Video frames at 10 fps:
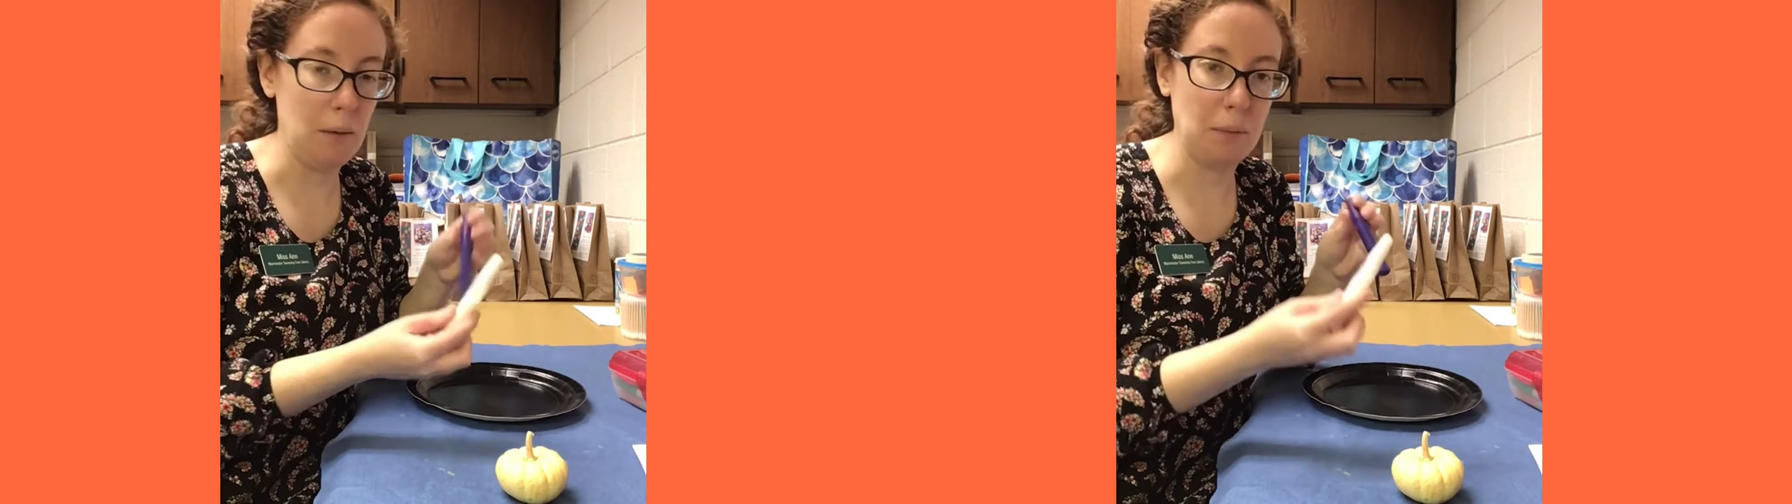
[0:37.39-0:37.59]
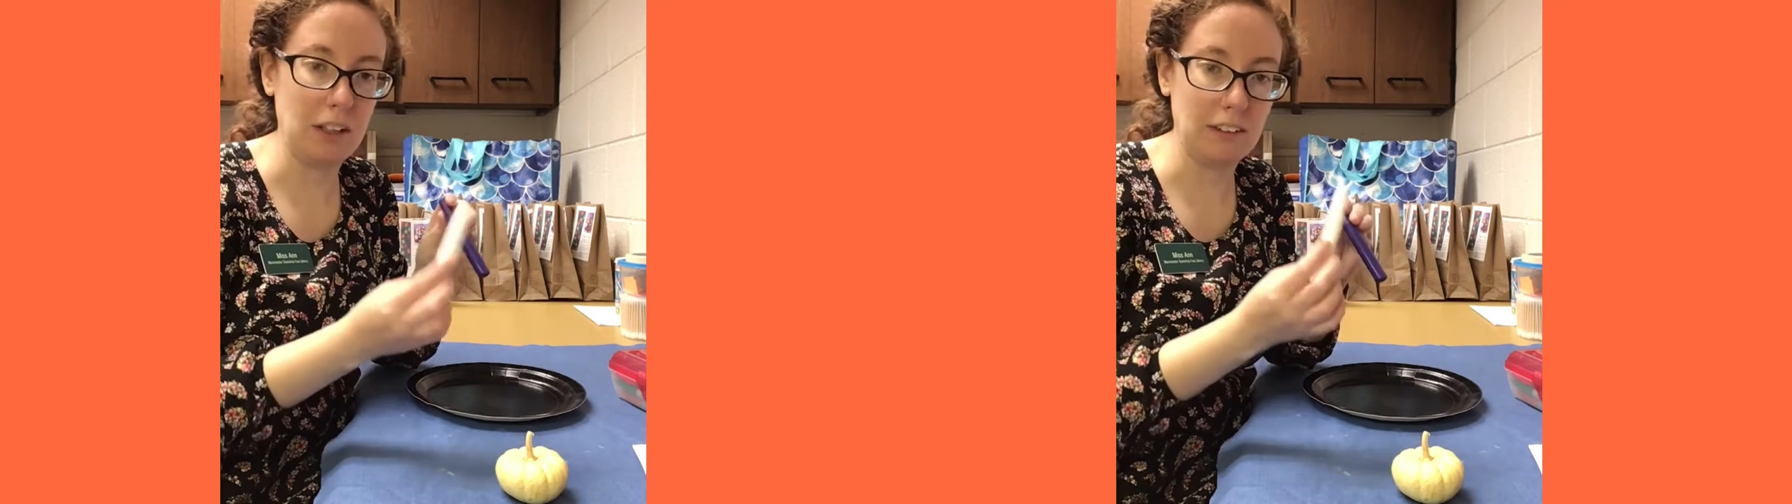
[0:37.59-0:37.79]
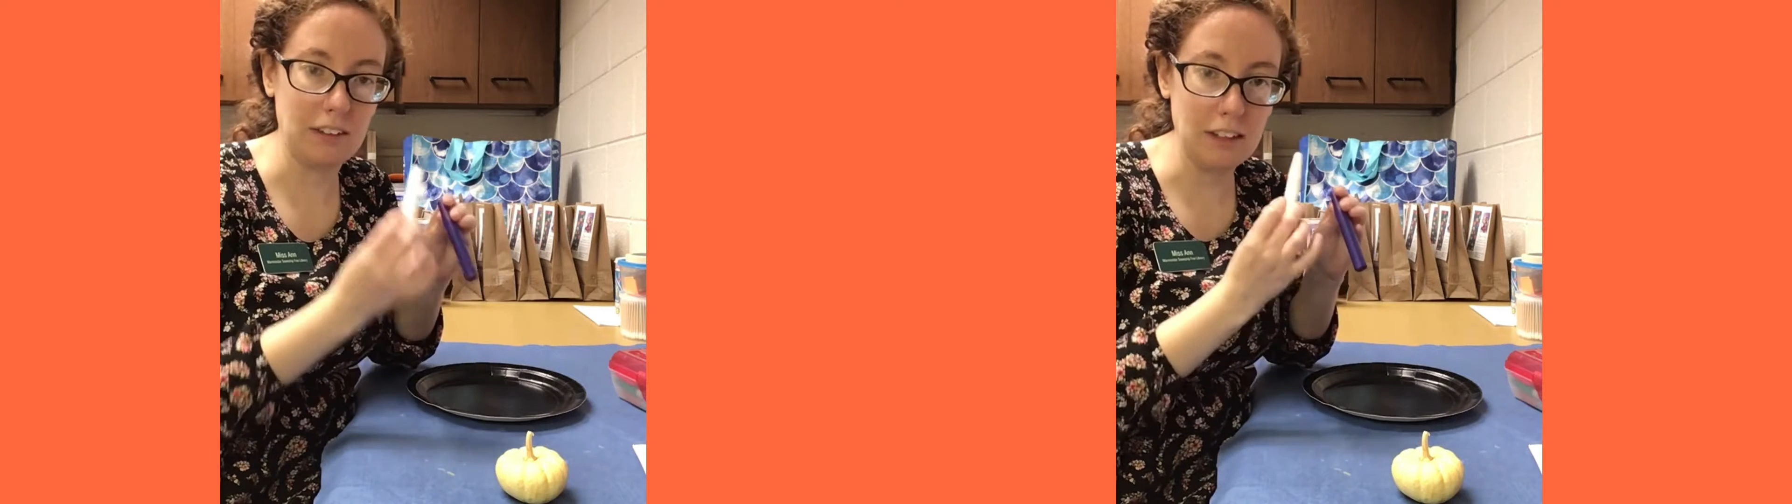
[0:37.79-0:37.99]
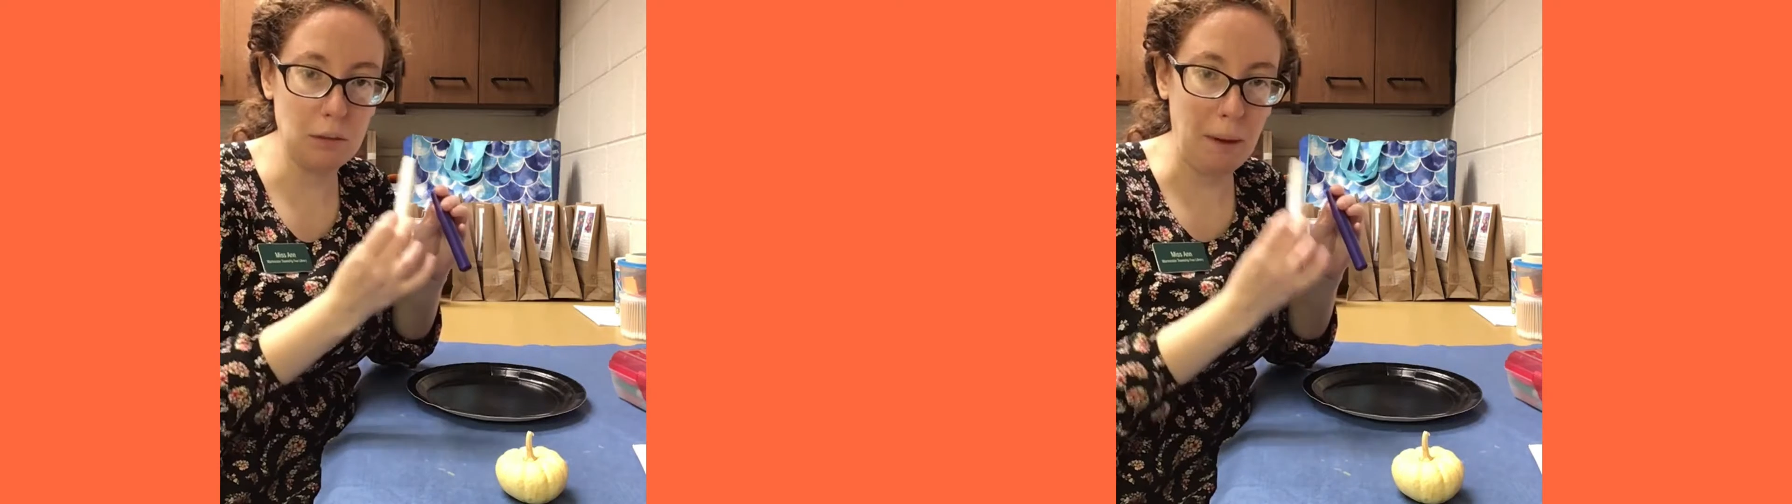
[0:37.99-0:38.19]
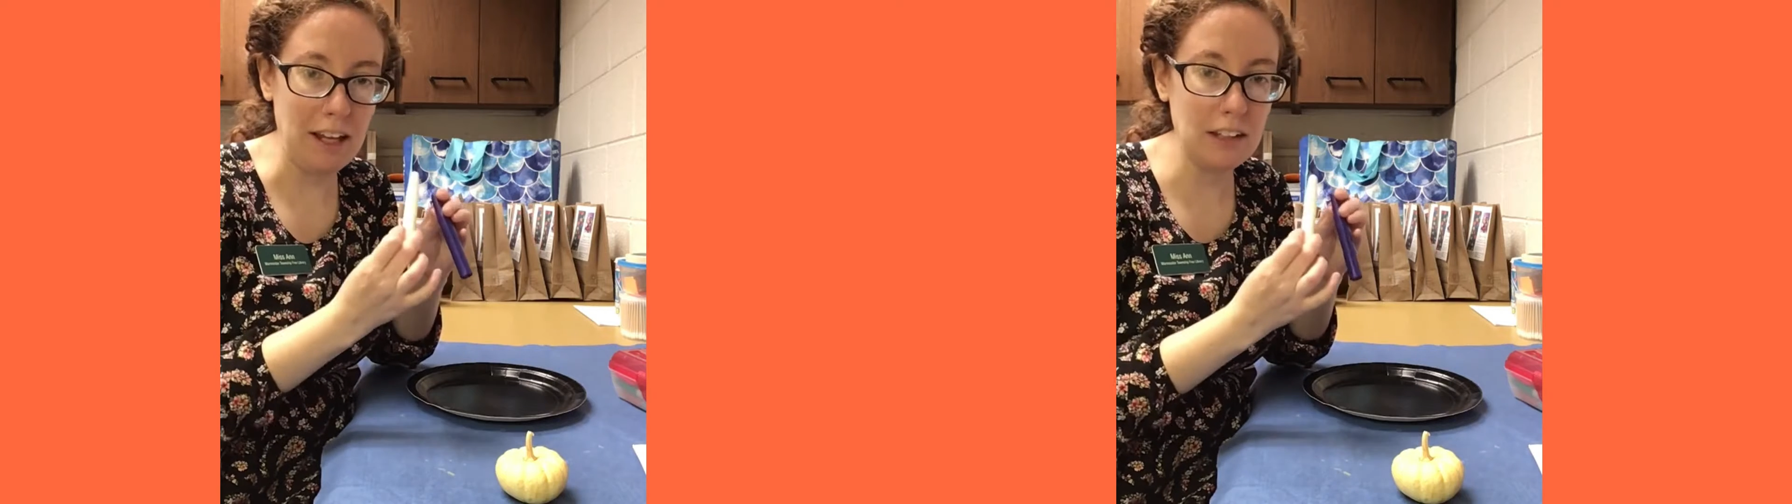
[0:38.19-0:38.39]
because these
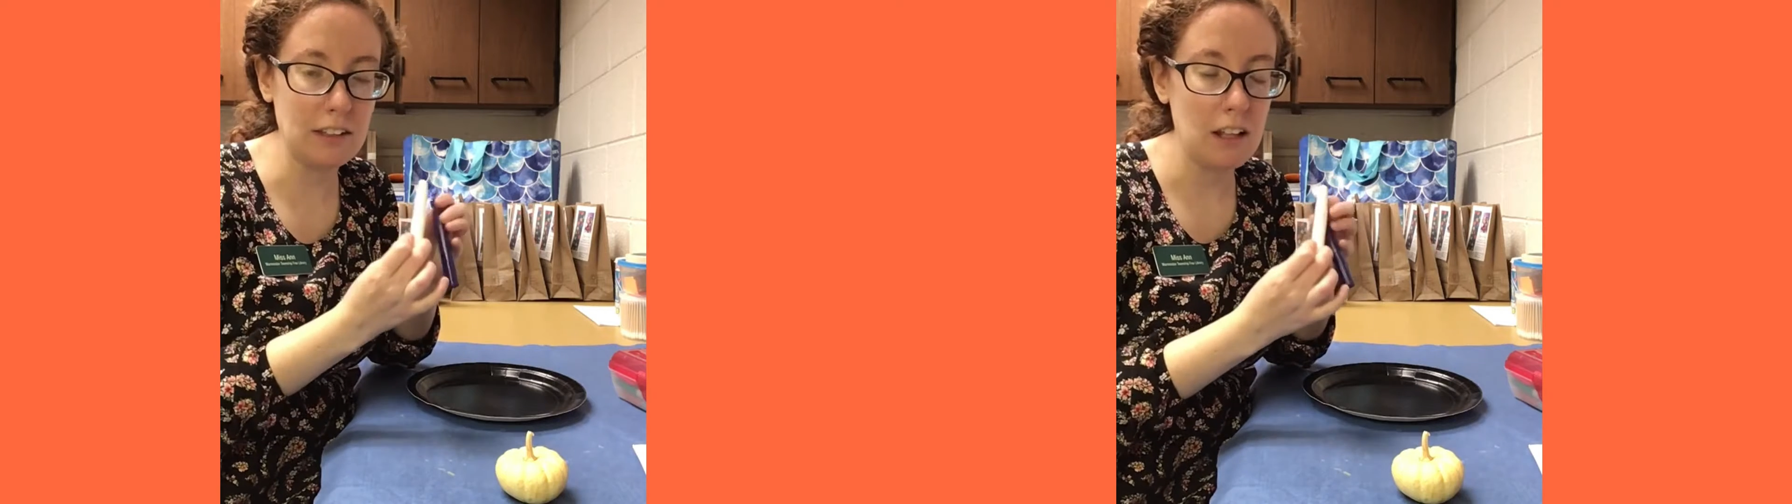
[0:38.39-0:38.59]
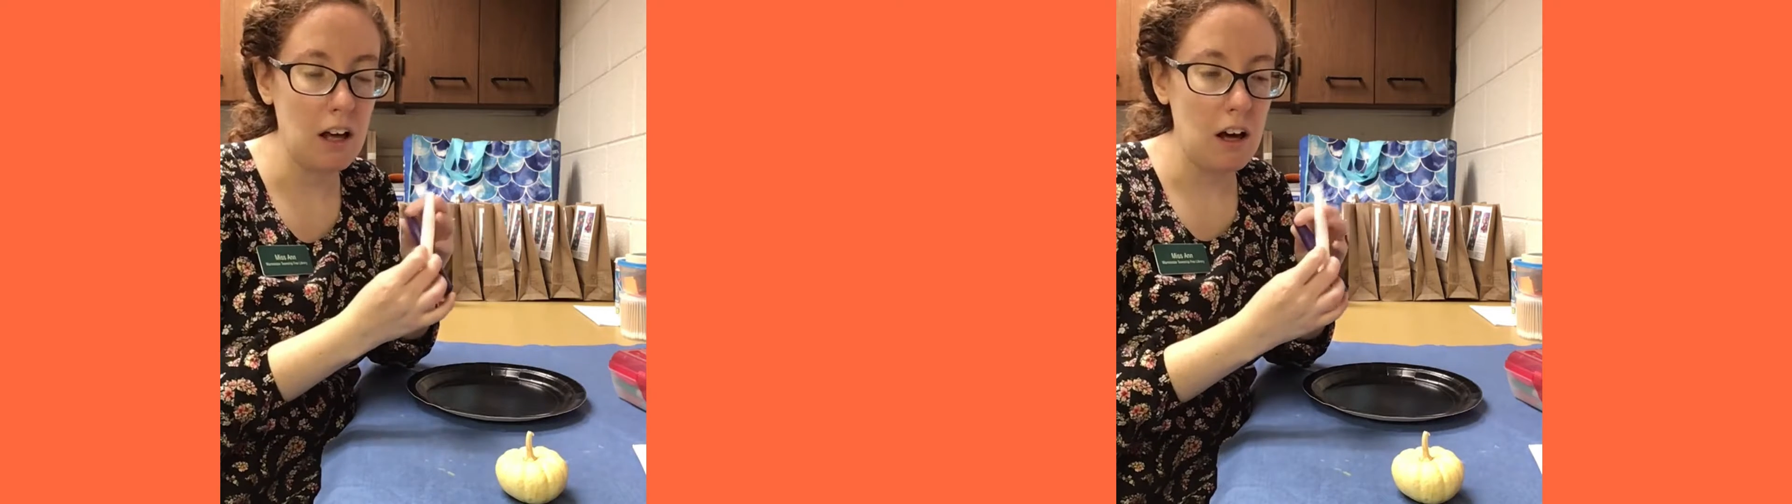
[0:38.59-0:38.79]
paints